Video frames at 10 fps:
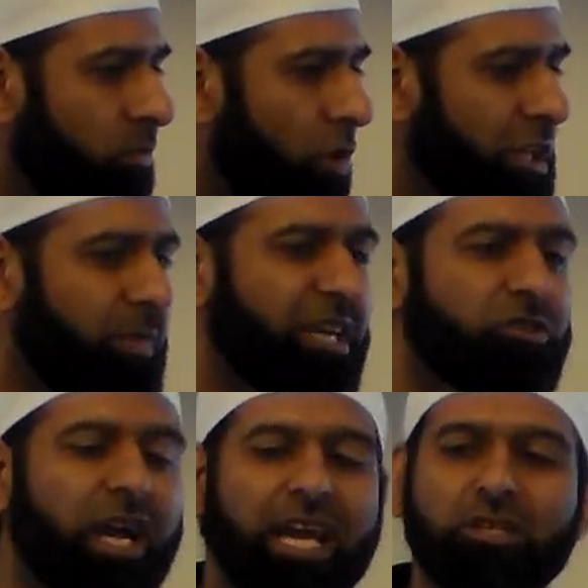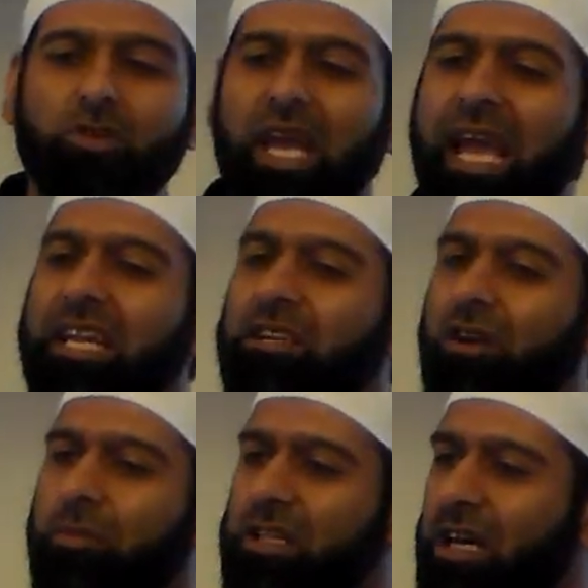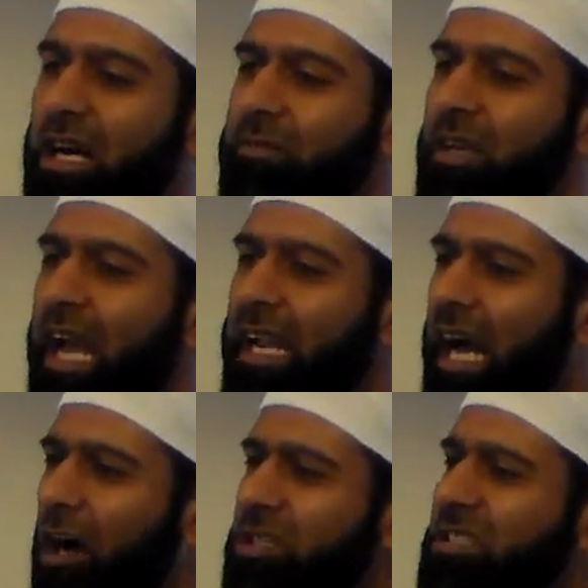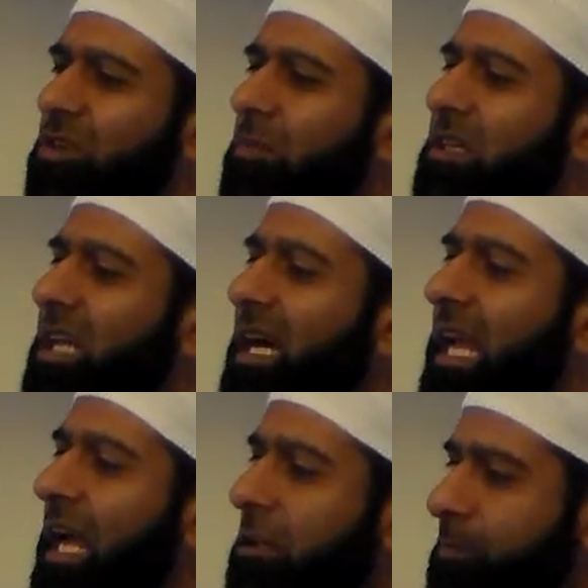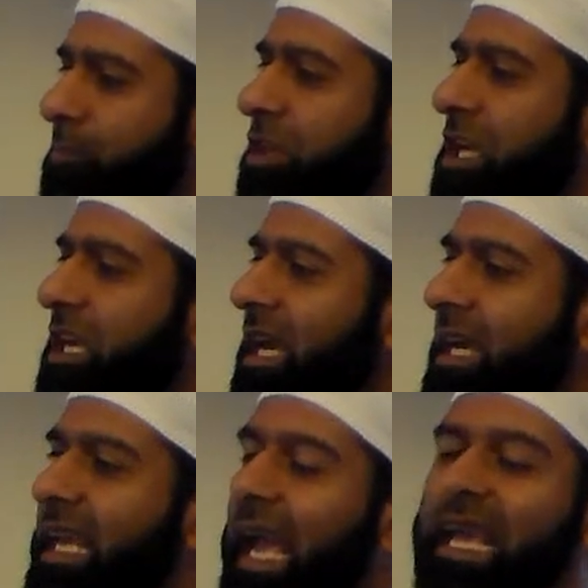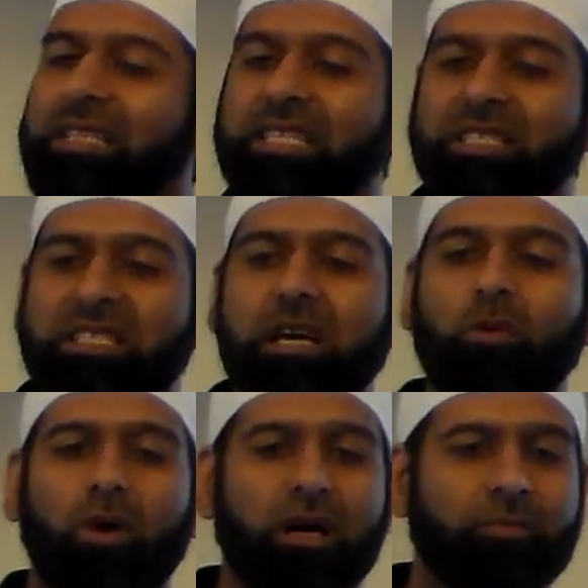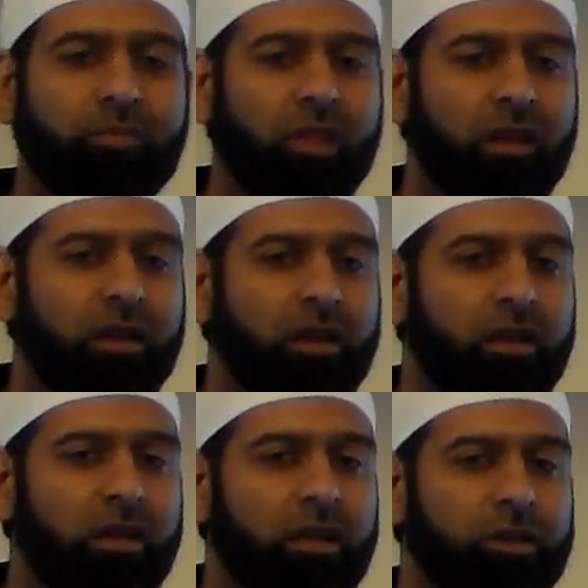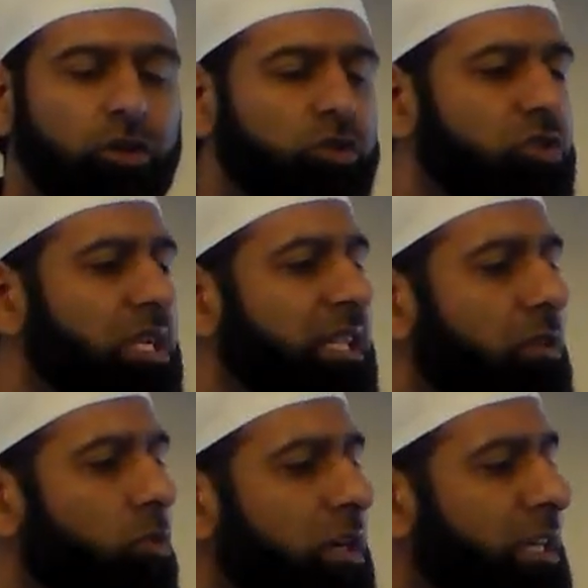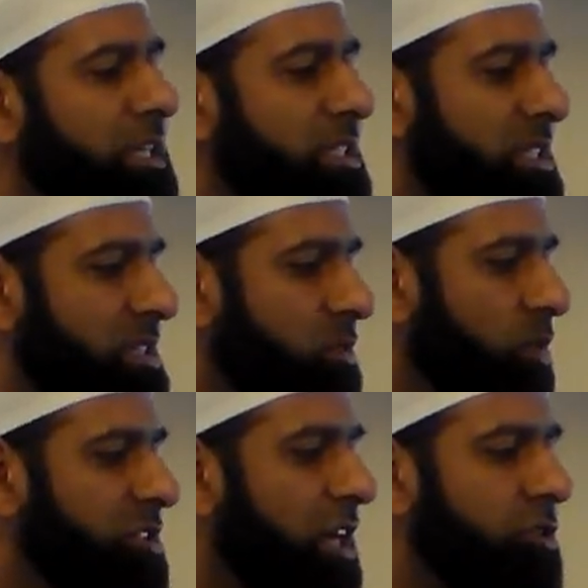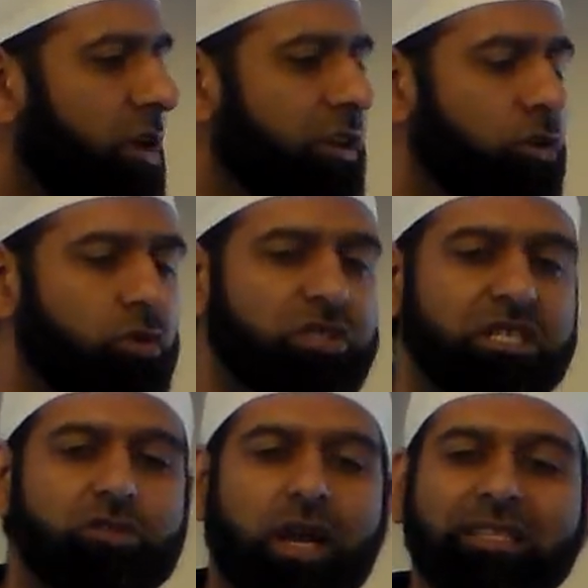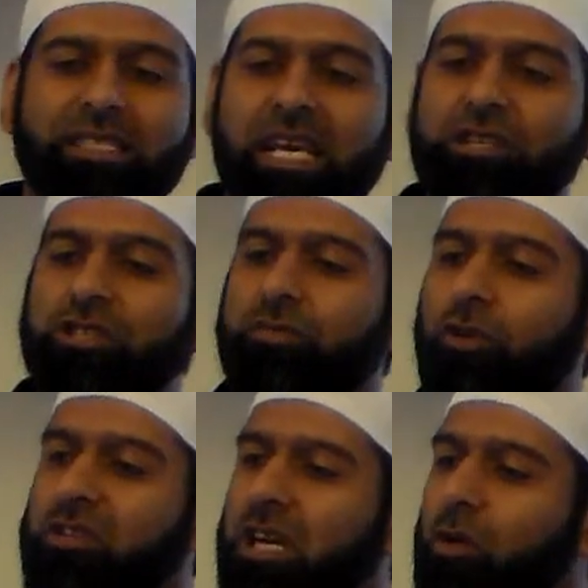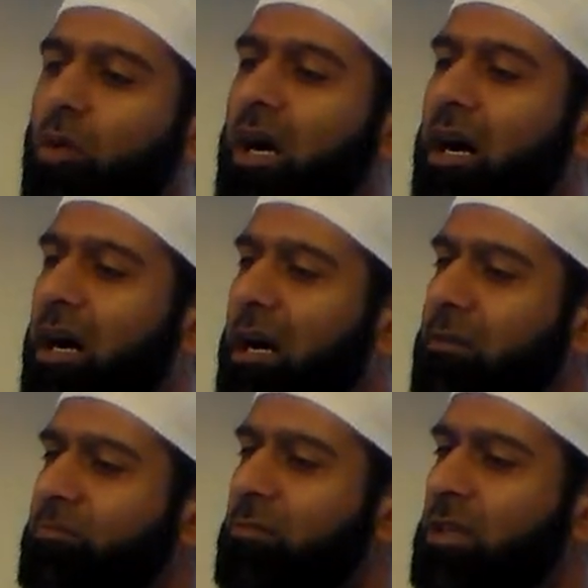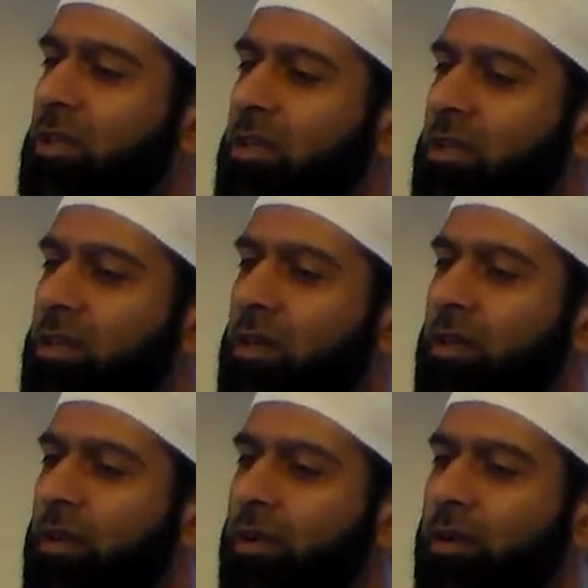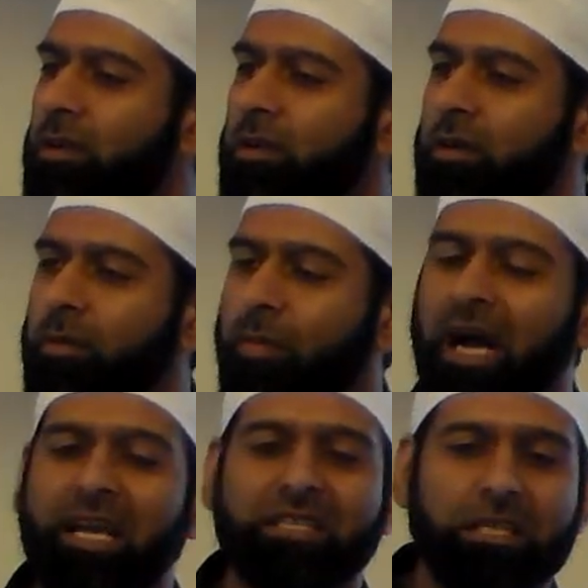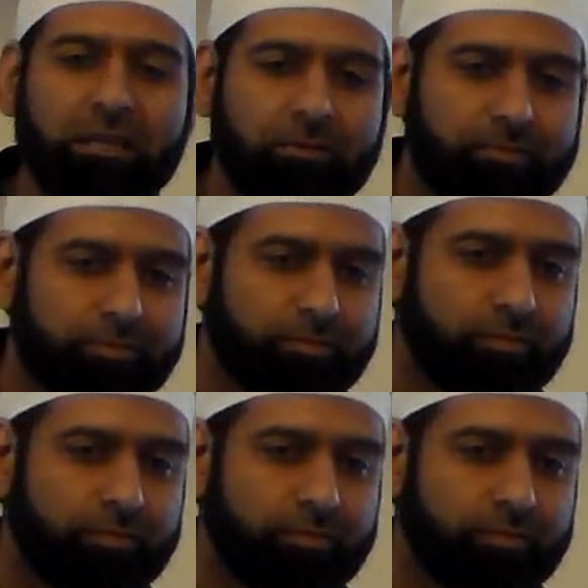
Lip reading: What am I trying to gain in Ramadan? And how does Ramadan help me gain this taqwa? Usually the words which are used in translation for taqwa are piety,